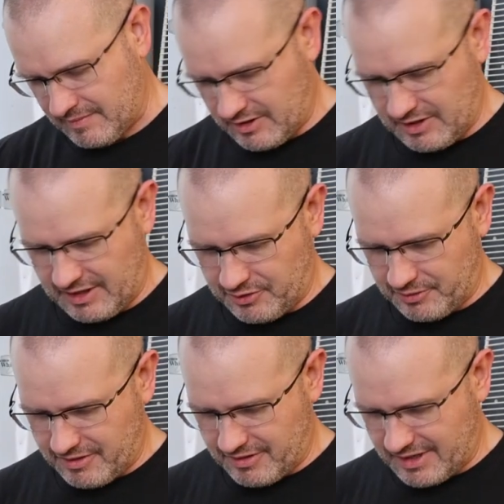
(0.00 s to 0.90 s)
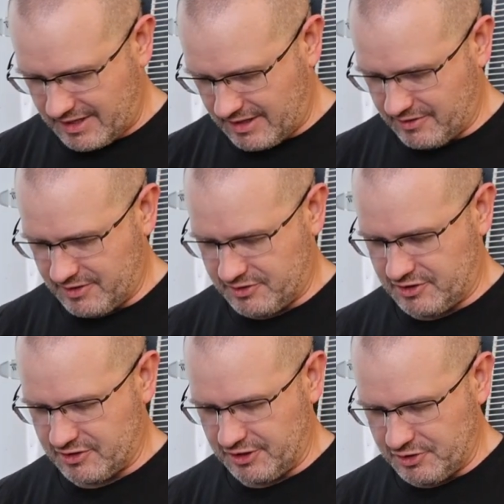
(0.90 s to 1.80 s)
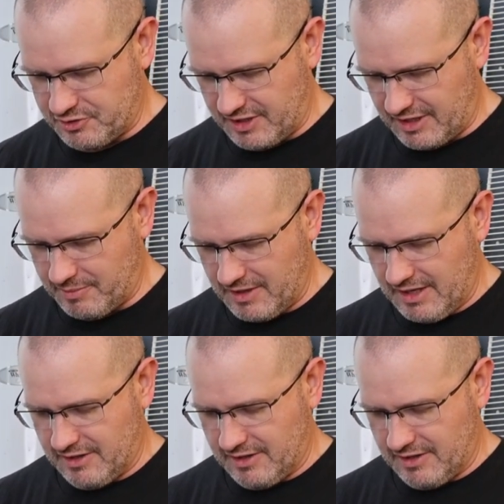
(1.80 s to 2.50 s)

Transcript: And you got 3 right here. This is just loosening up.